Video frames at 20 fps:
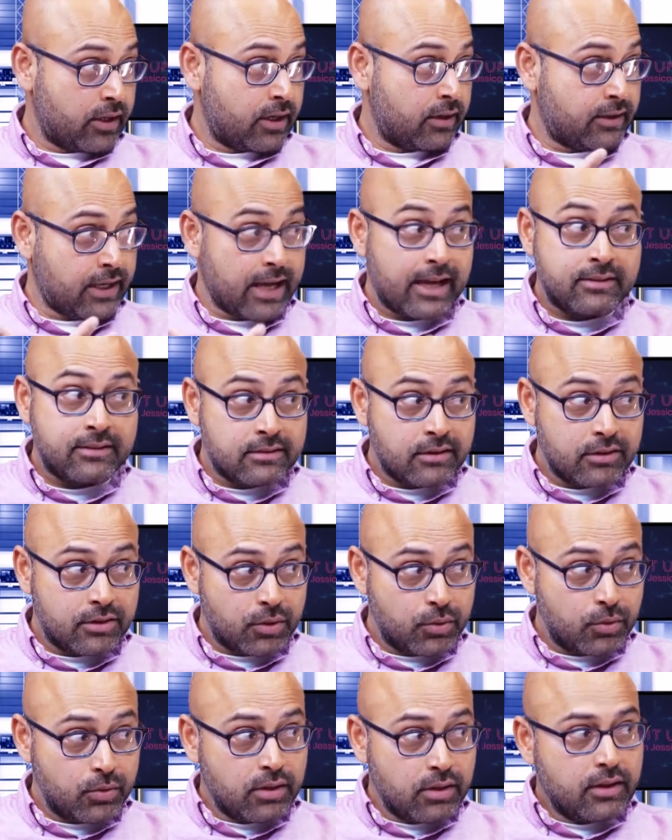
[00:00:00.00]
they're tasked to
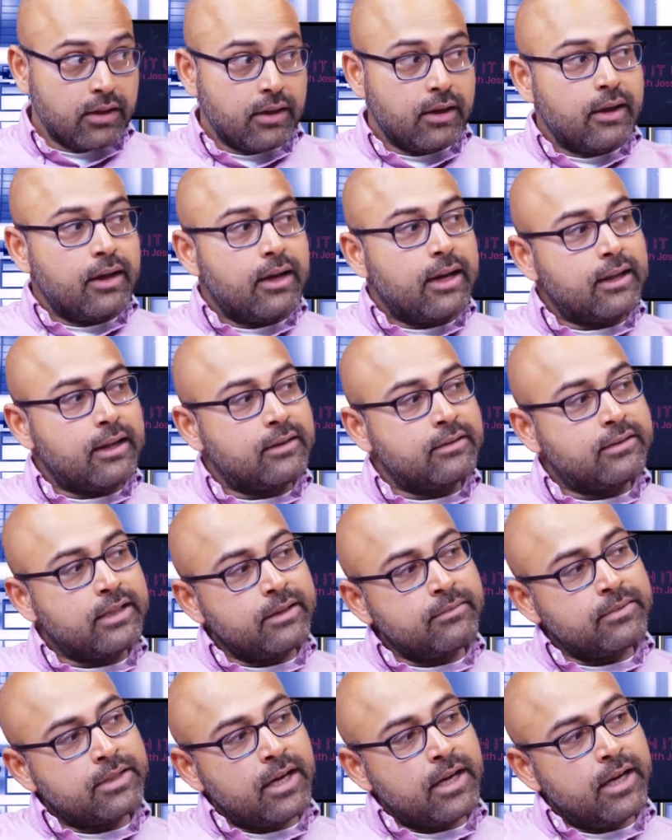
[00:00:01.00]
do. Mm-hmm. At the
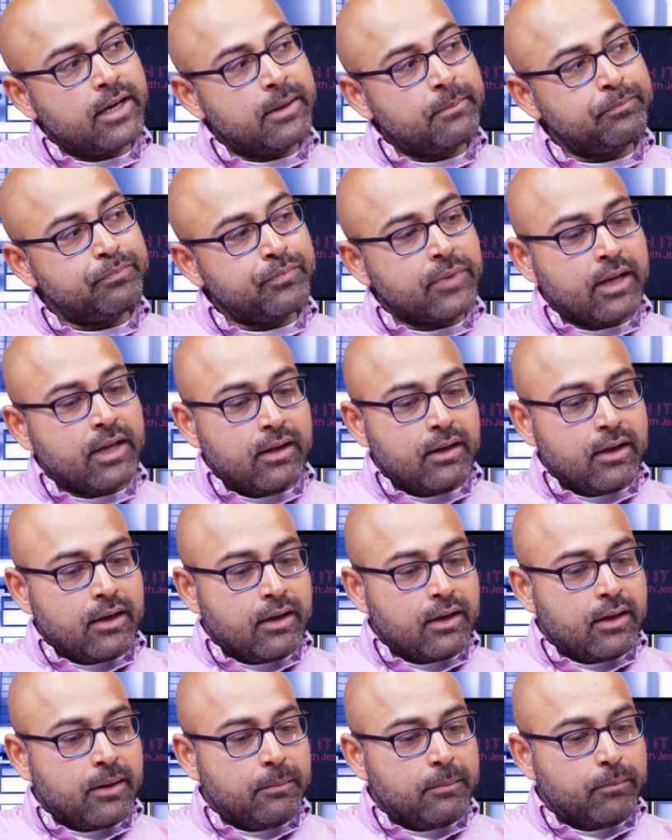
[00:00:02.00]
same time,
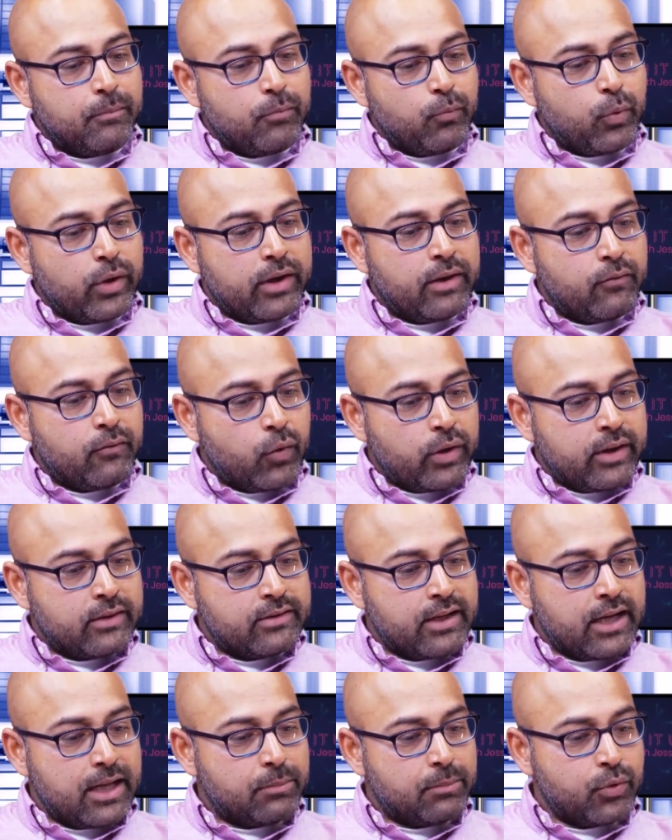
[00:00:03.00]
um, what what
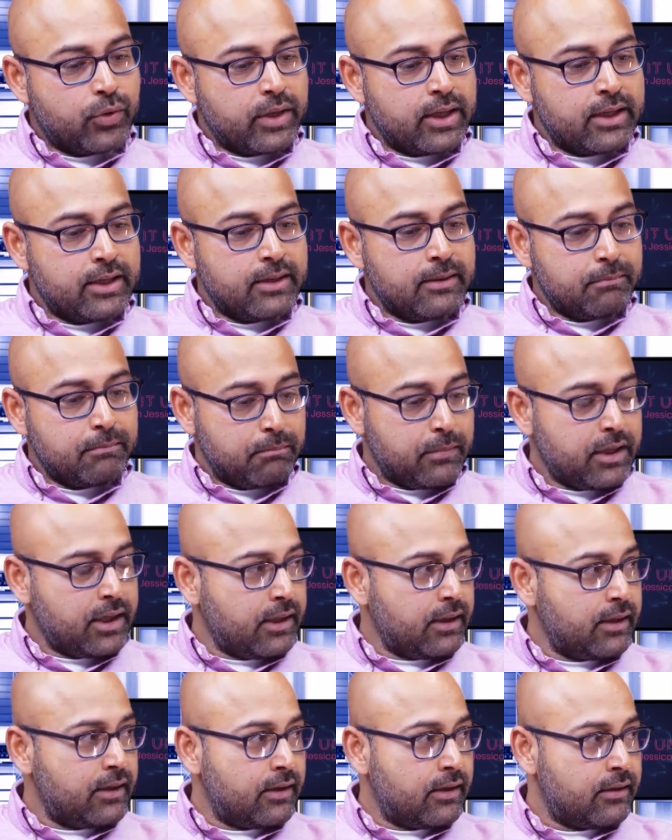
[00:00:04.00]
has helped really
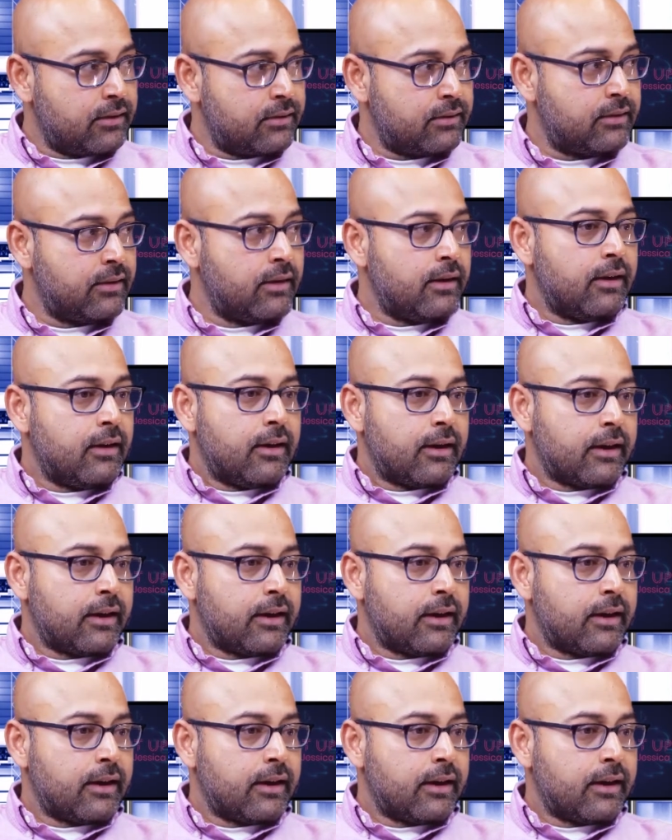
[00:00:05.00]
me is